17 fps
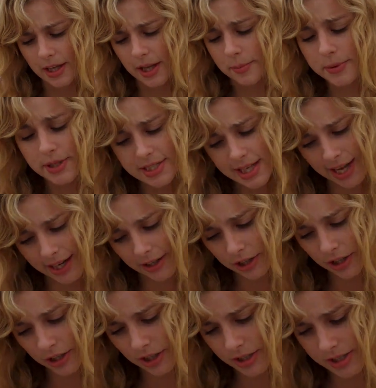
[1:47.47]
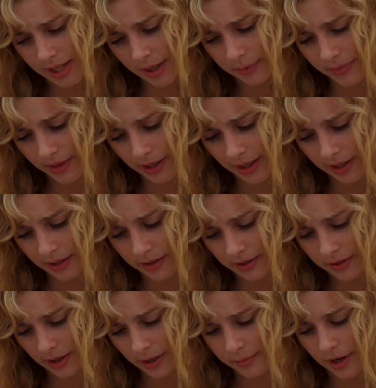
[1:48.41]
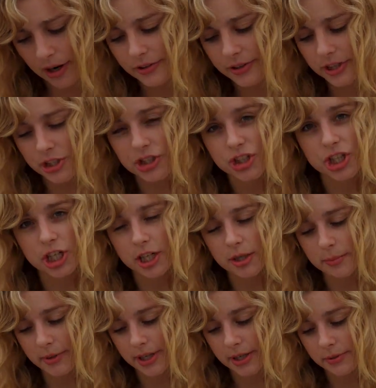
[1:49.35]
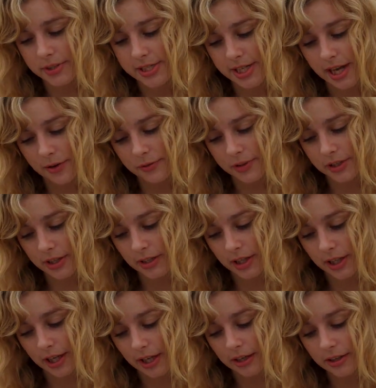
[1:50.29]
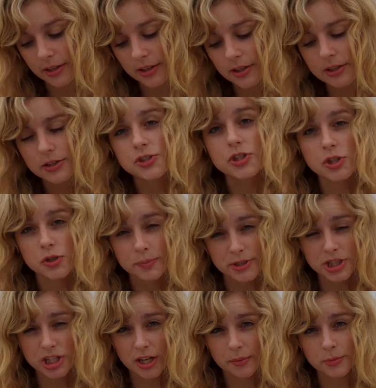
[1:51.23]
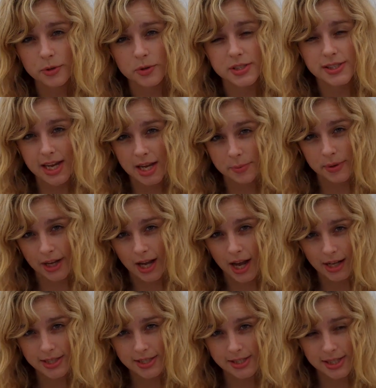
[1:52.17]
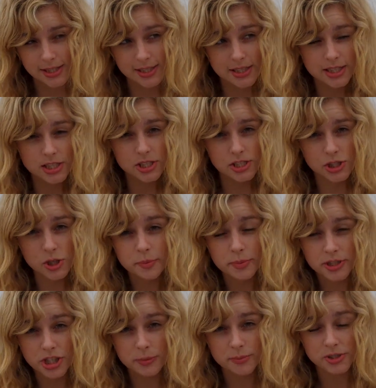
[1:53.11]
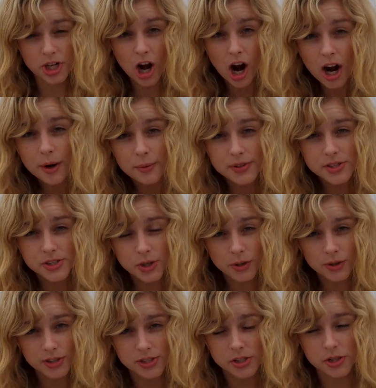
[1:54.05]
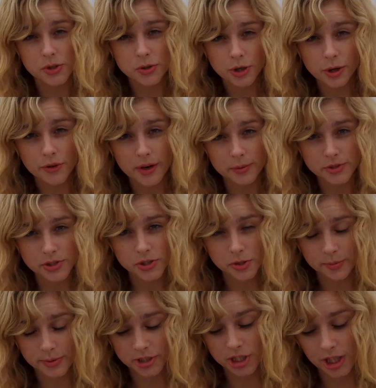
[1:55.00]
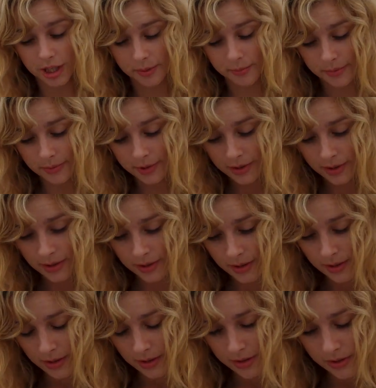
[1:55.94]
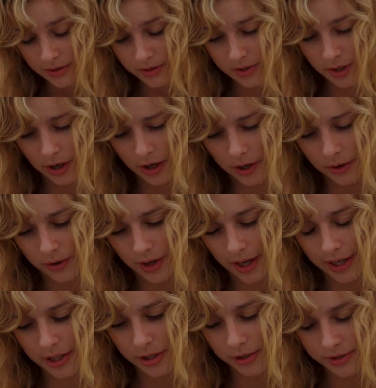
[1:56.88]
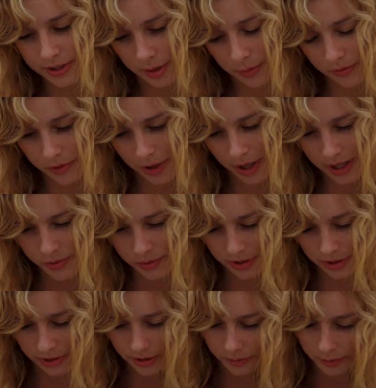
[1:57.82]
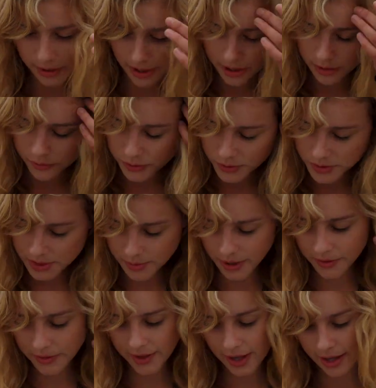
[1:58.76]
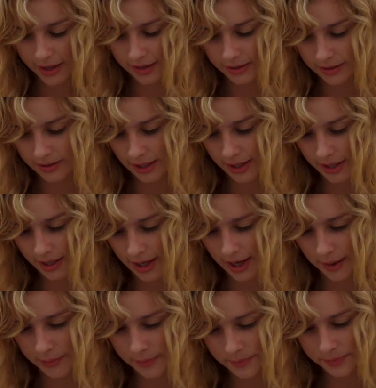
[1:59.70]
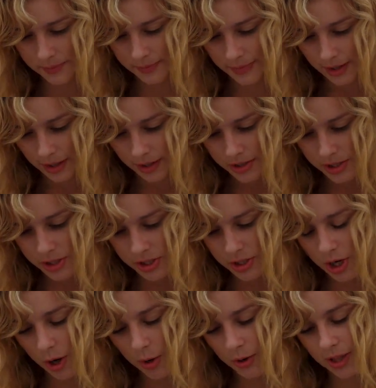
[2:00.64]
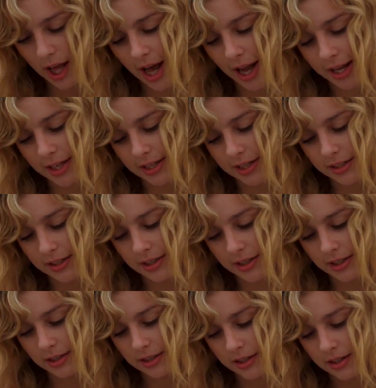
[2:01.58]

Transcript: Imitator or something. I'm not really sure, but it was definitely Stupid Jim who was taping us. And Stupid Jim's car was stolen, so you know that it was Stupid Jim. So I know some of you guys were a little bit confused about that. Like um, Snow Lion